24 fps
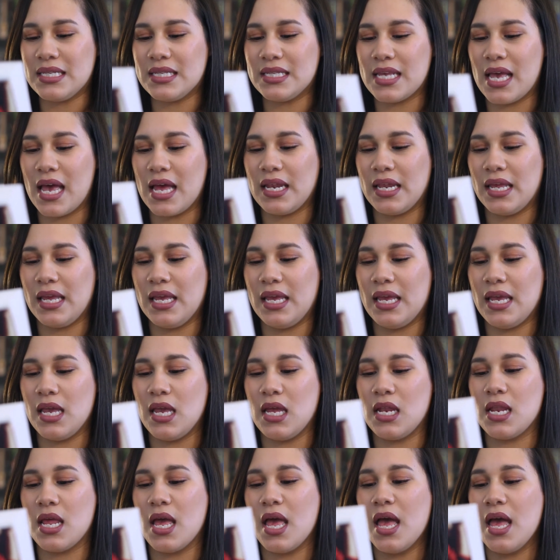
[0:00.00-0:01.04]
set
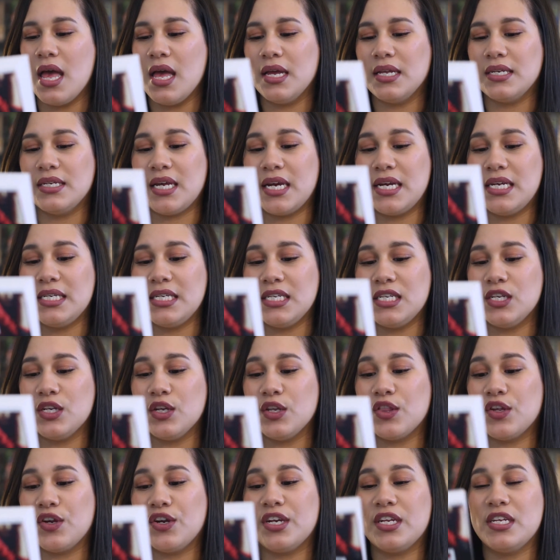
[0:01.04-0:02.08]
in
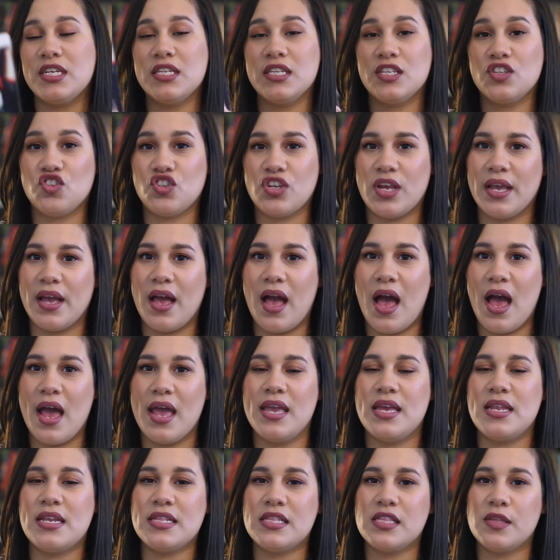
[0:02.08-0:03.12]
1930s Shanghai,
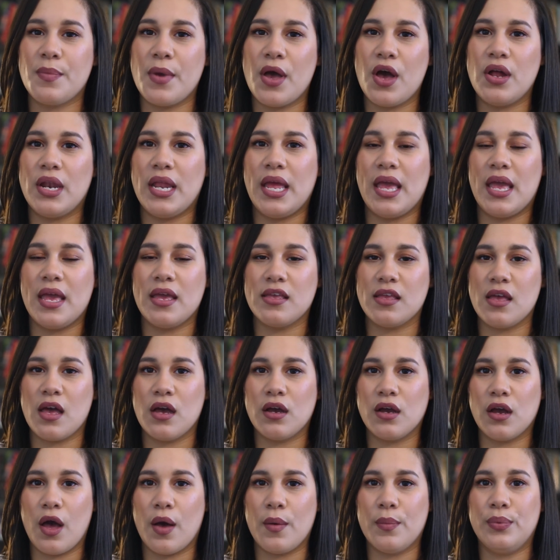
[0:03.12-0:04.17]
and it's about a
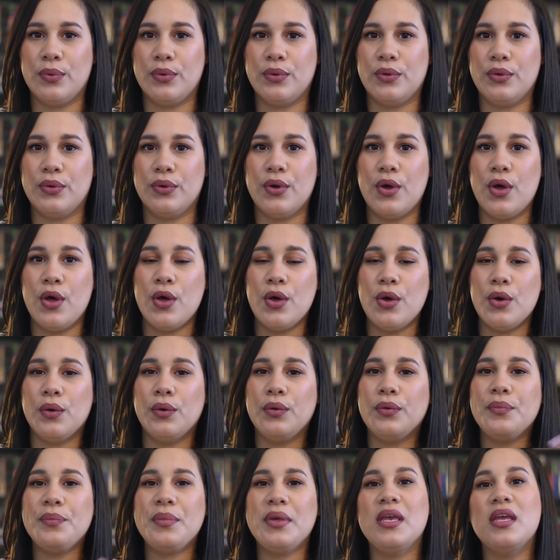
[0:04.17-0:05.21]
young couple
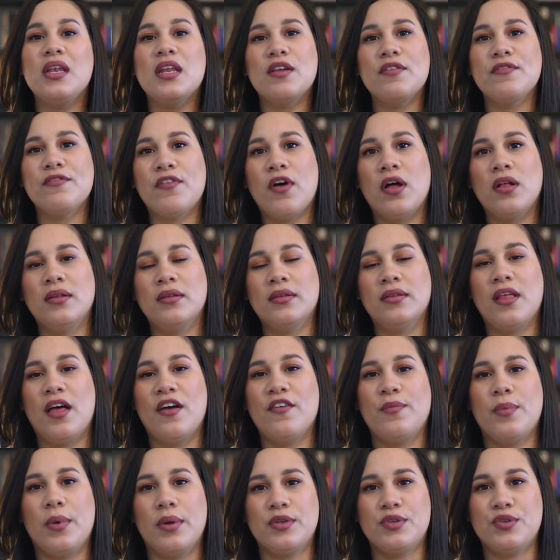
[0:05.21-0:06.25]
who meet and fall in
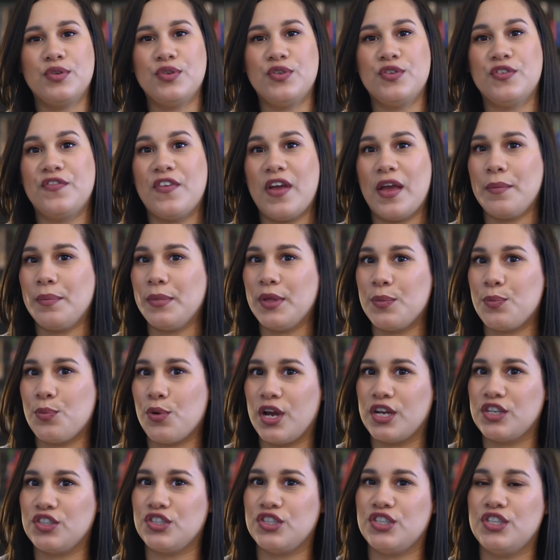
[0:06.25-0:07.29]
love, but due to family
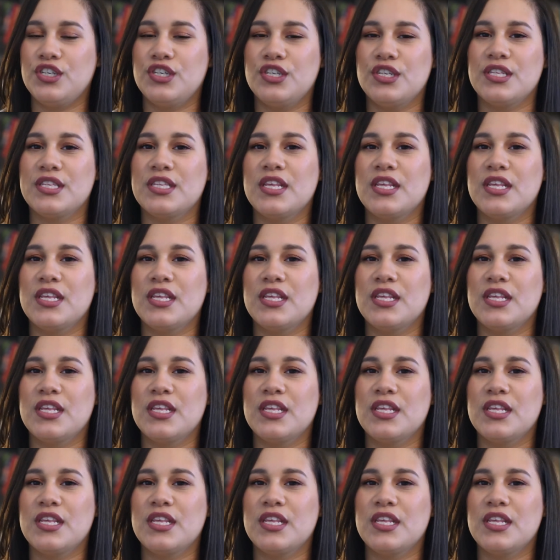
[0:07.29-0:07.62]
pressures